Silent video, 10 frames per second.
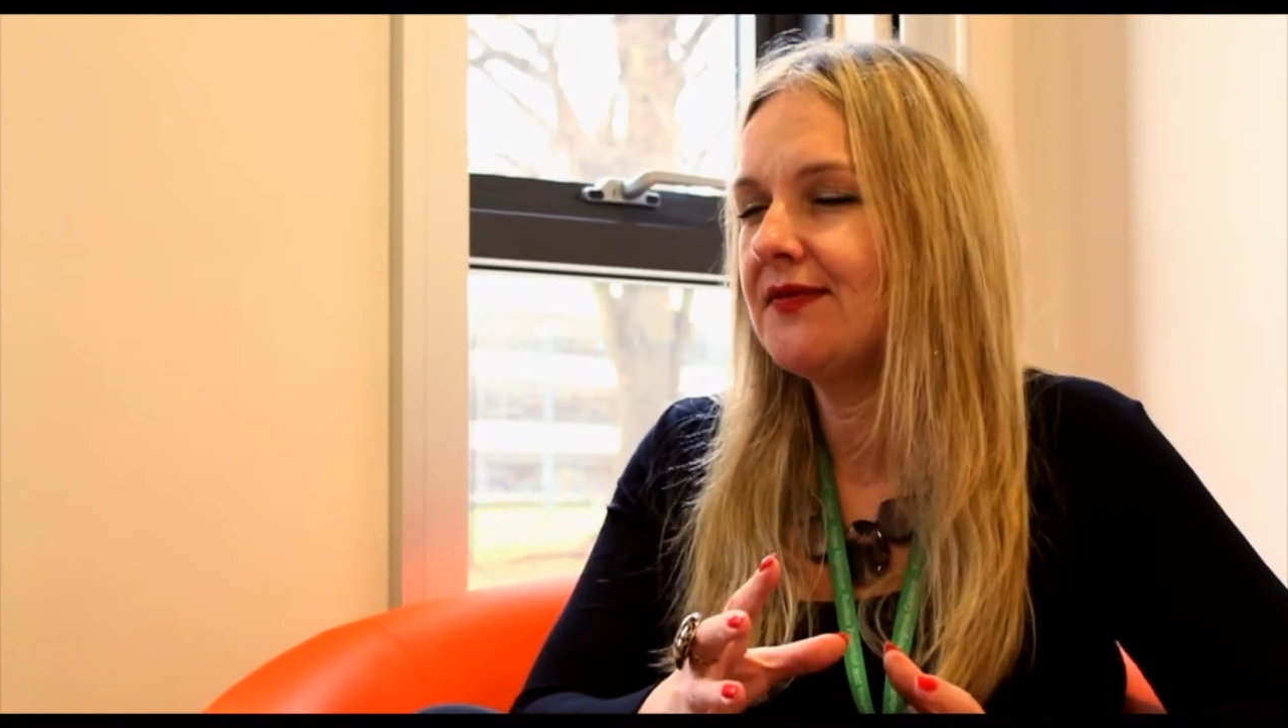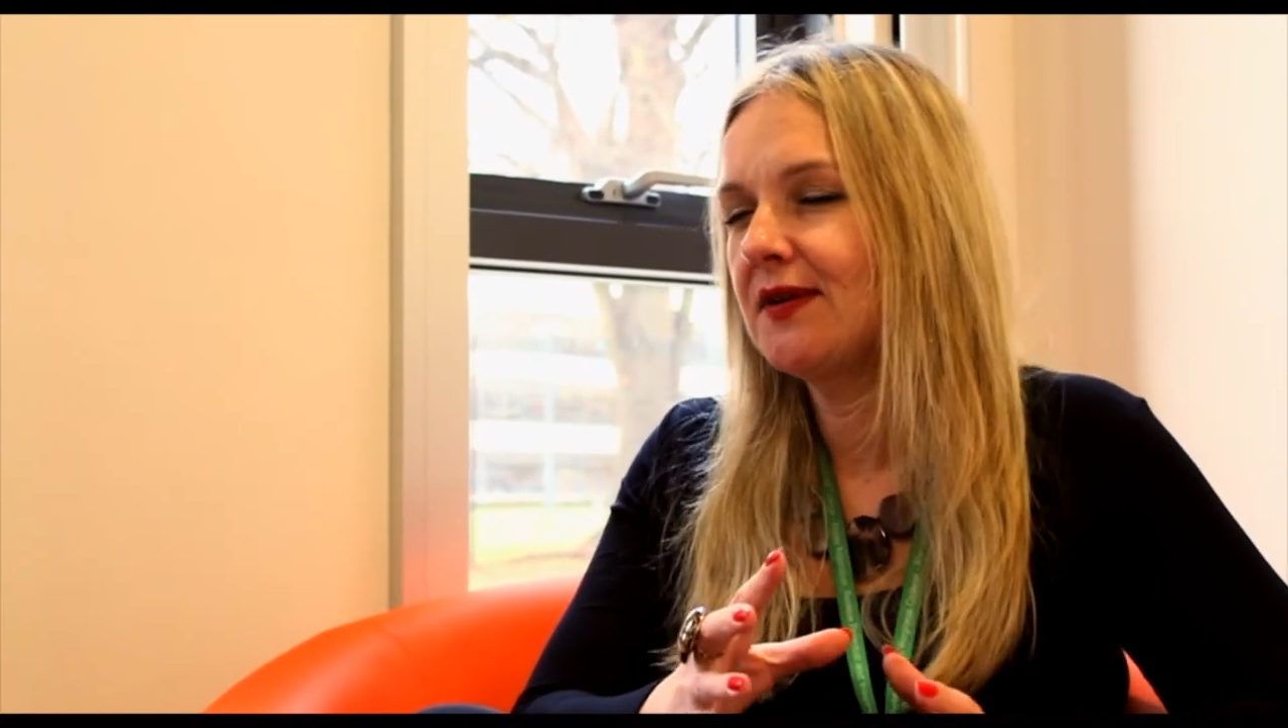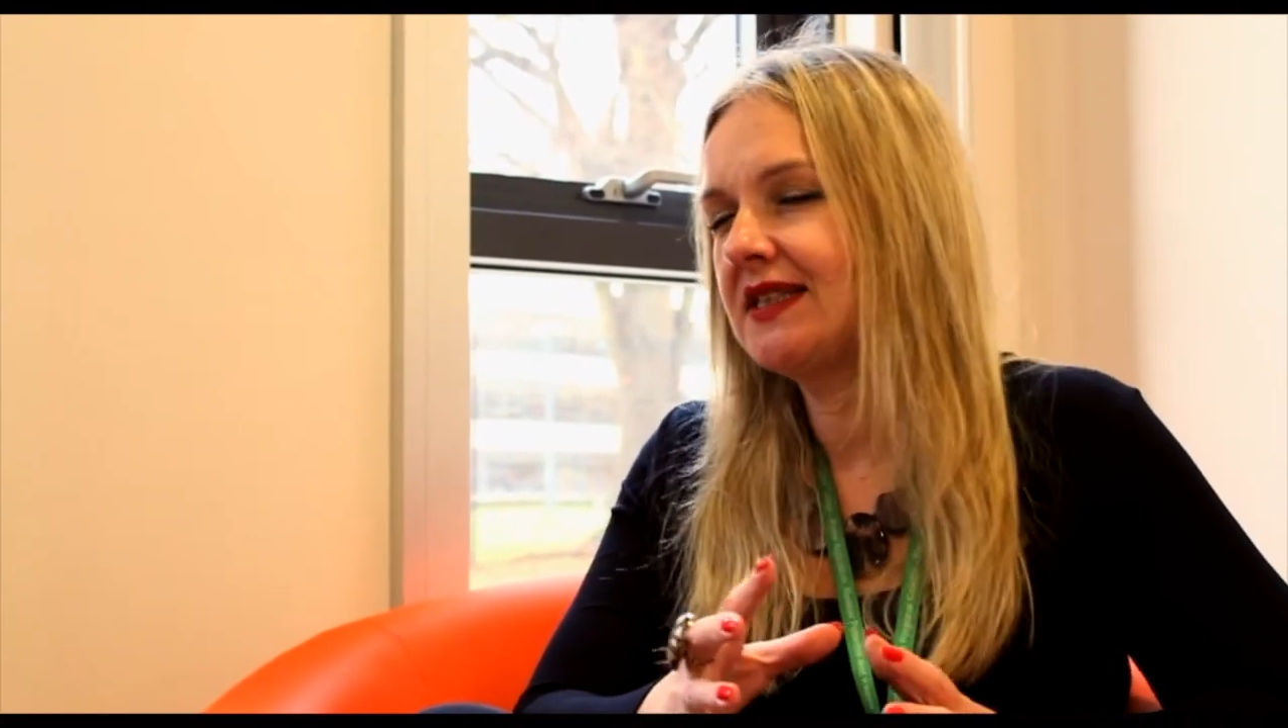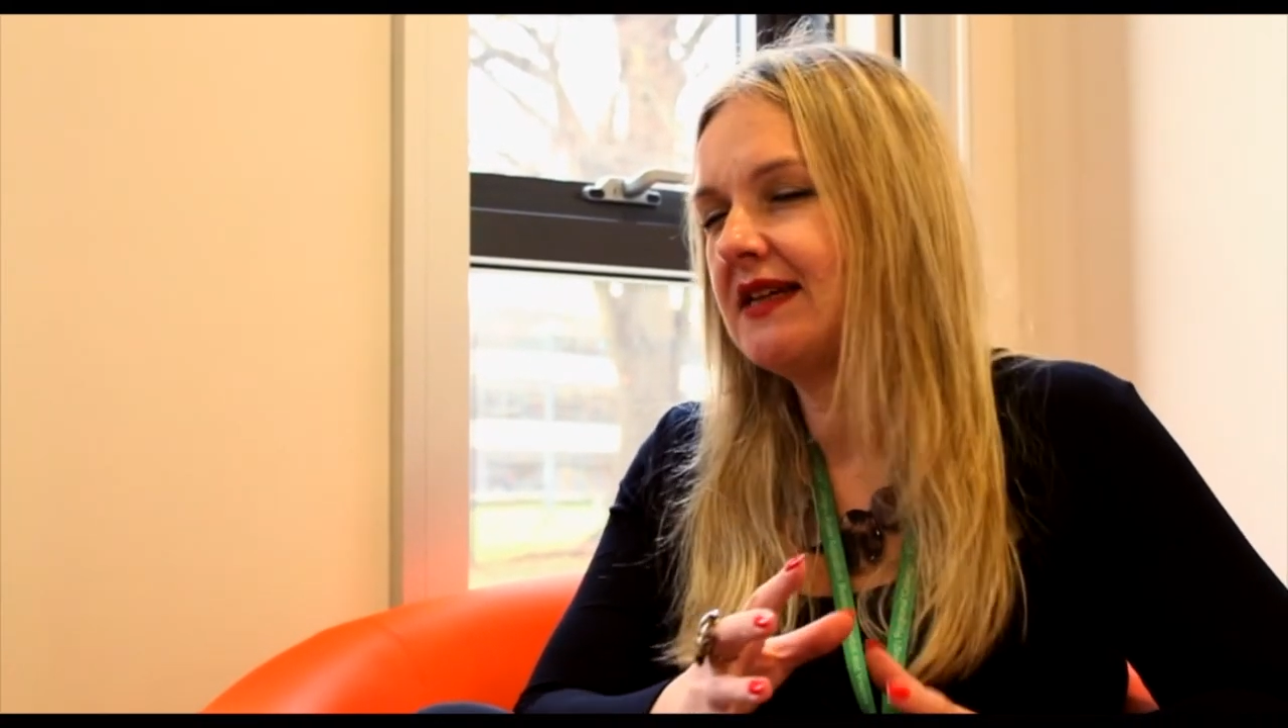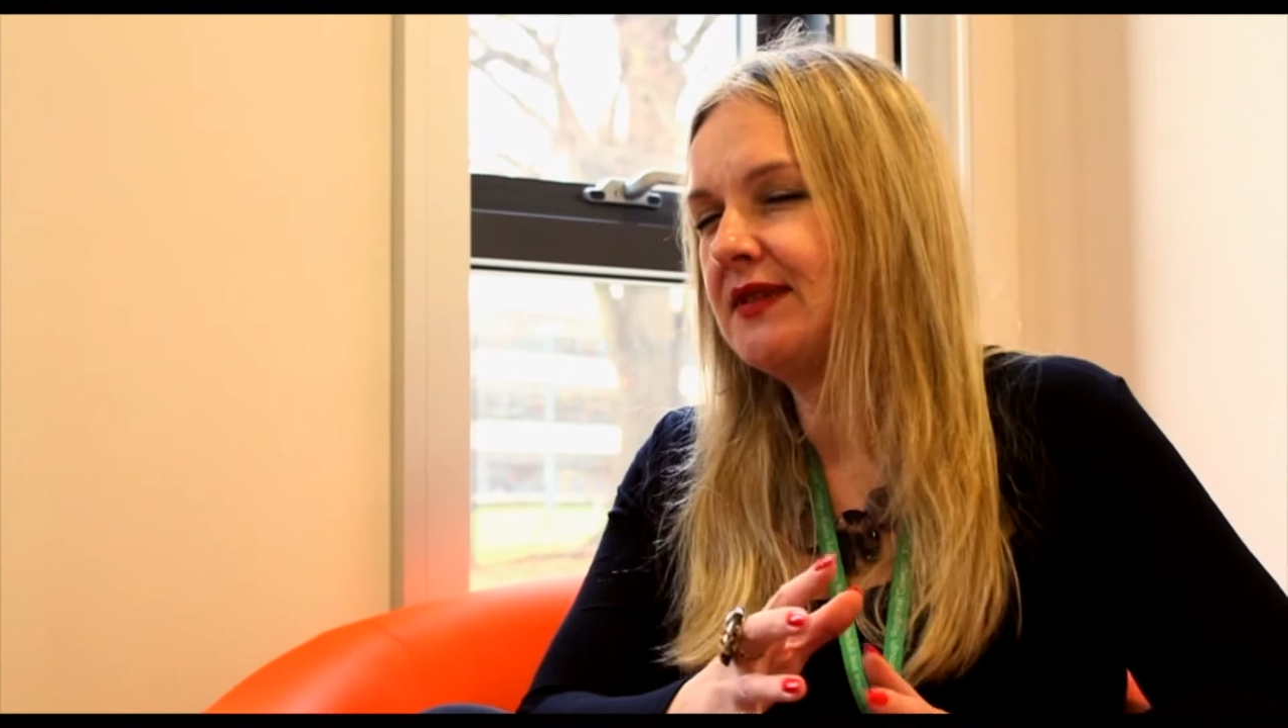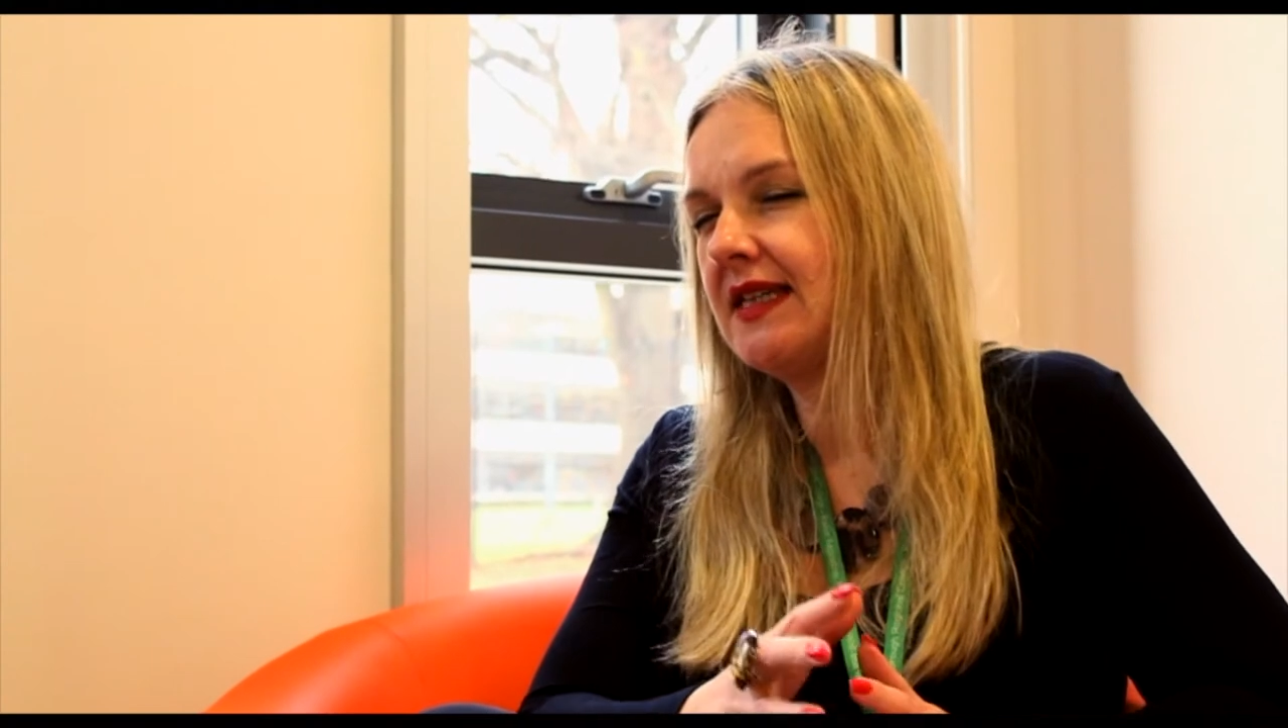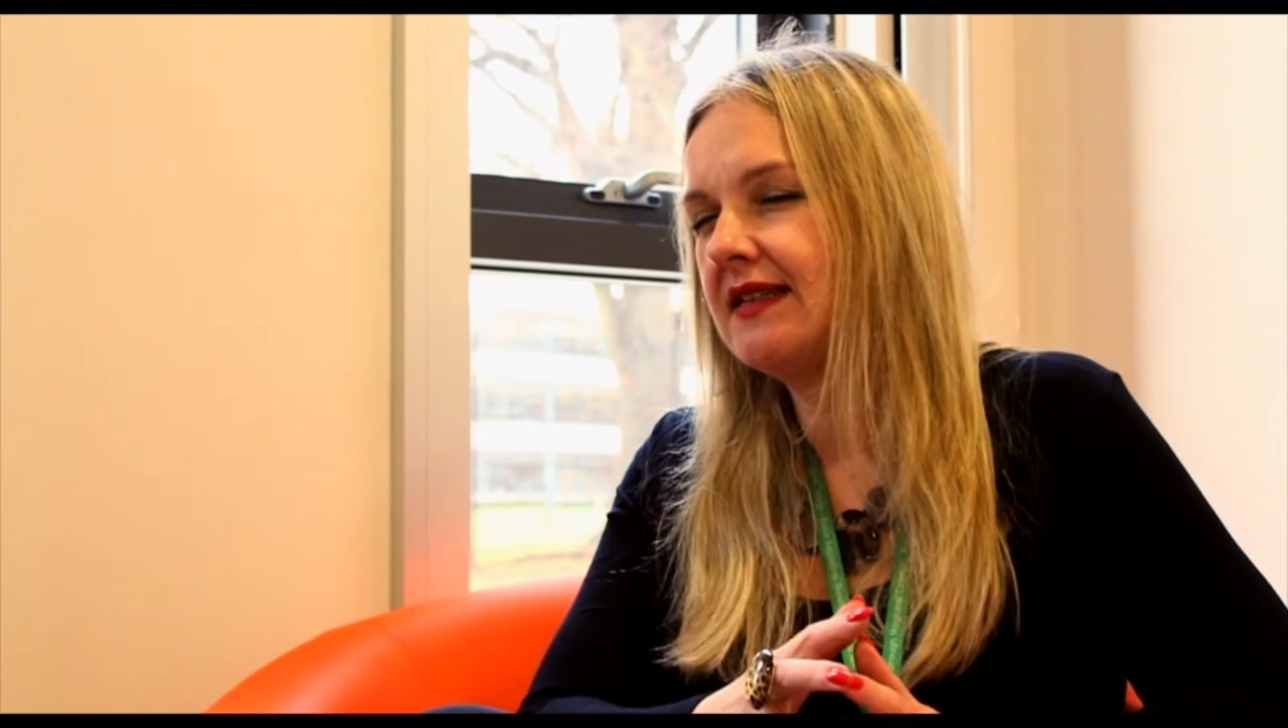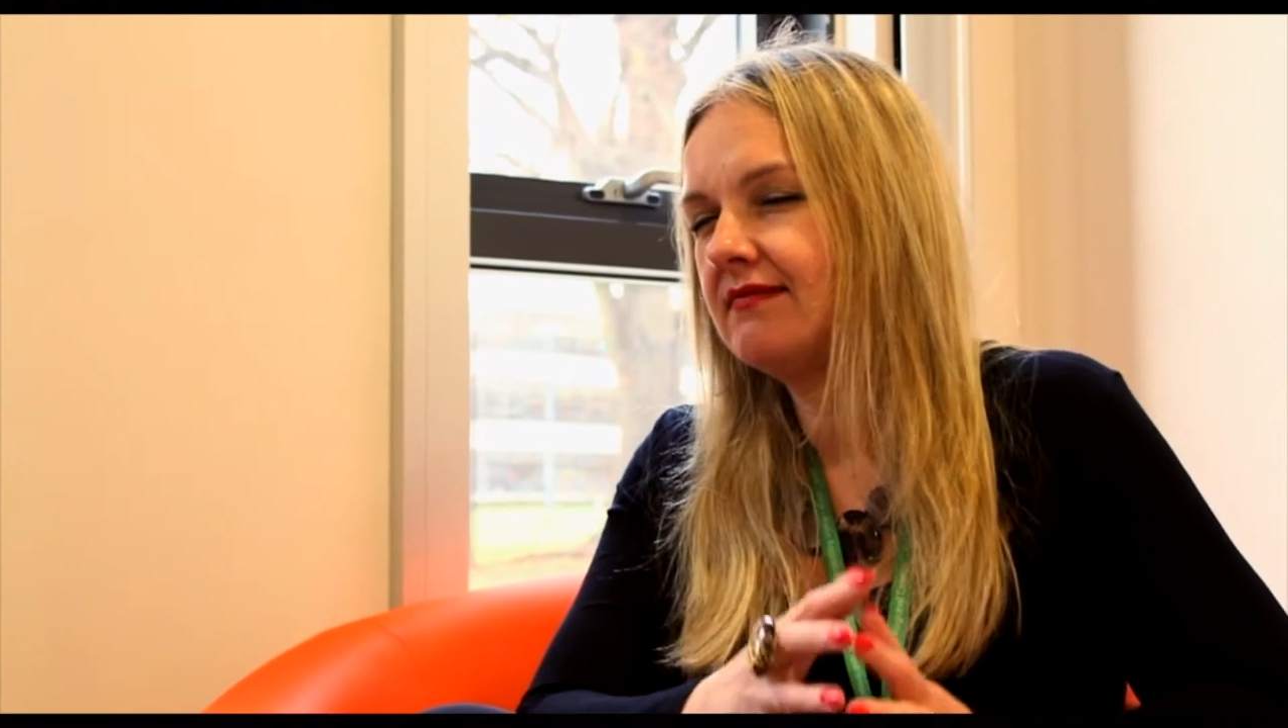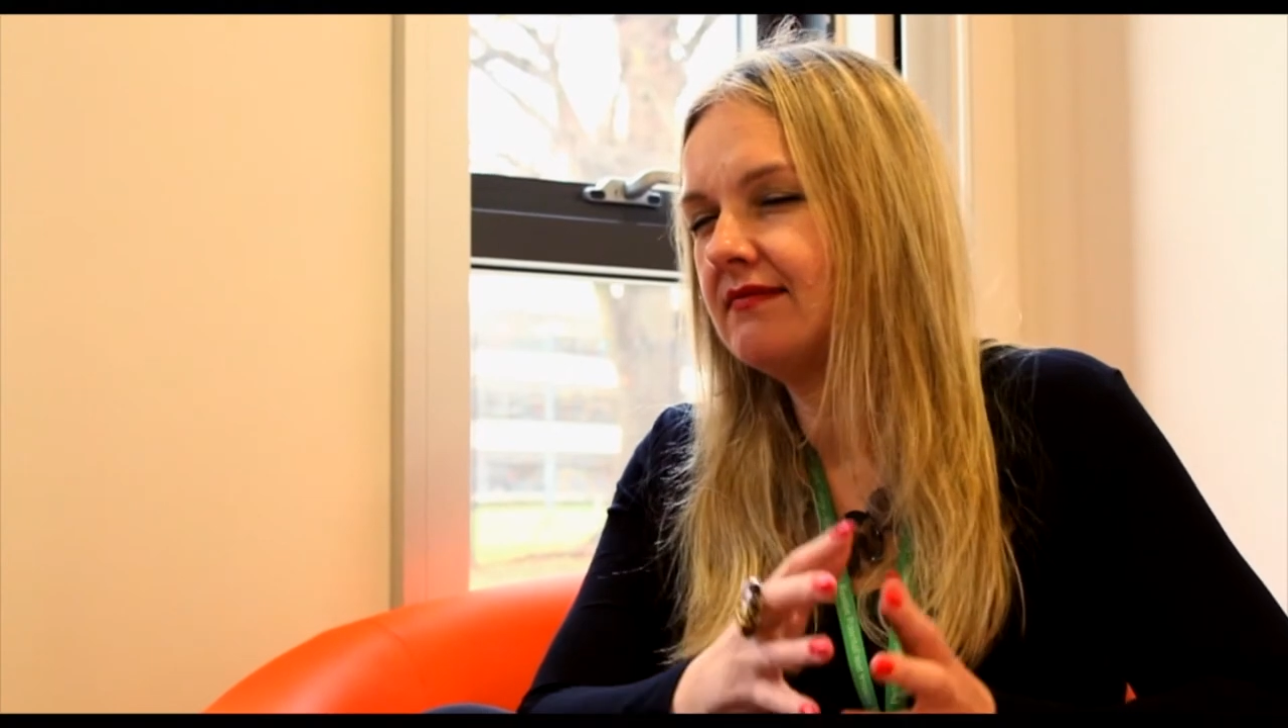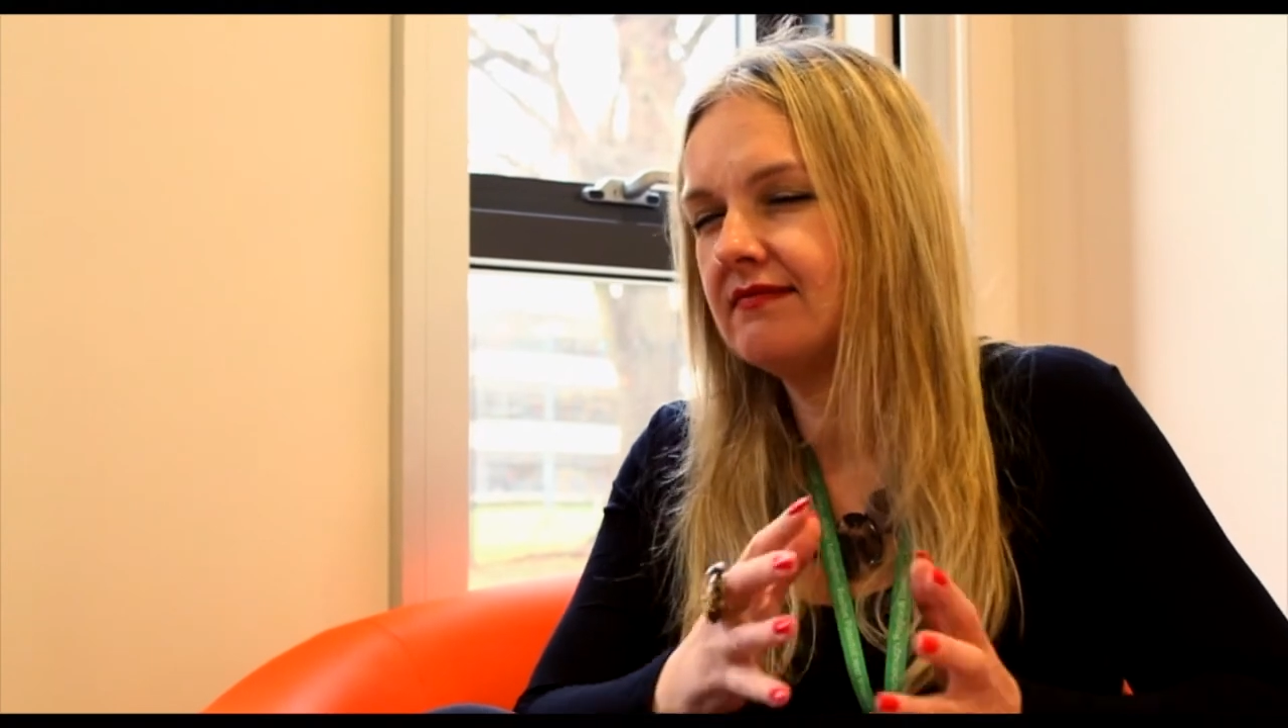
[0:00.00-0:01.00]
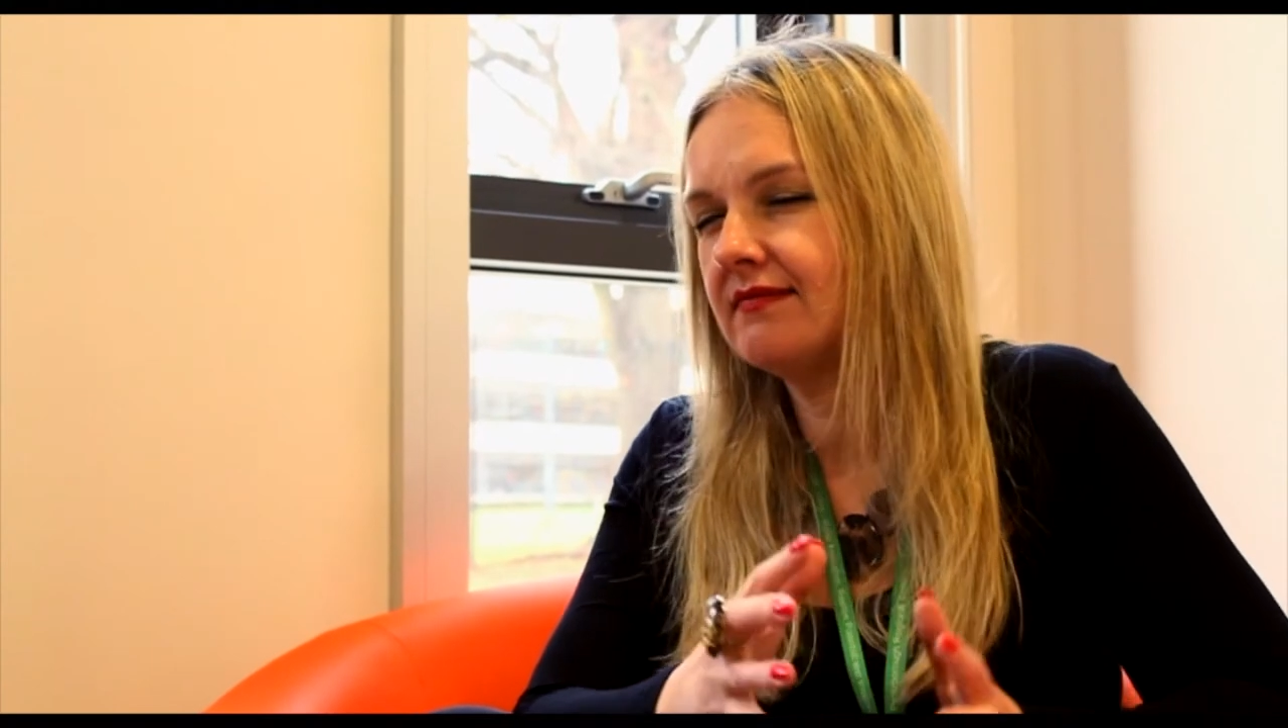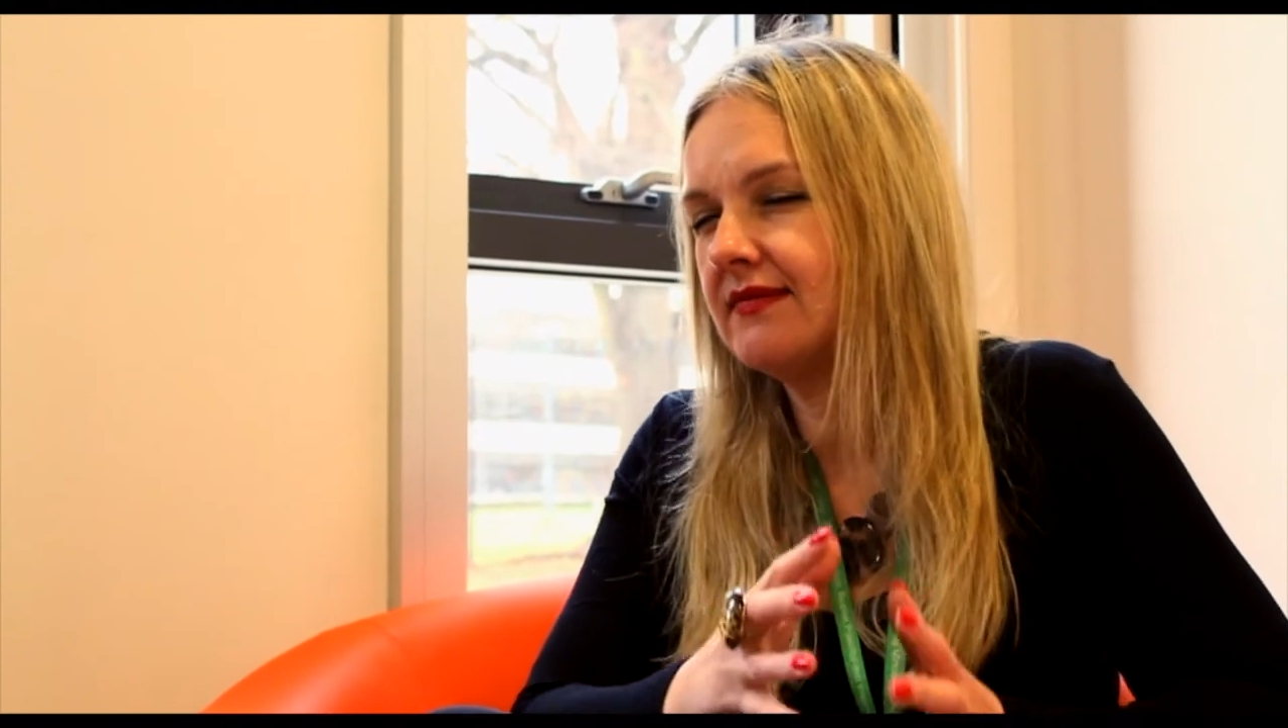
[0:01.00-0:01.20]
if I say within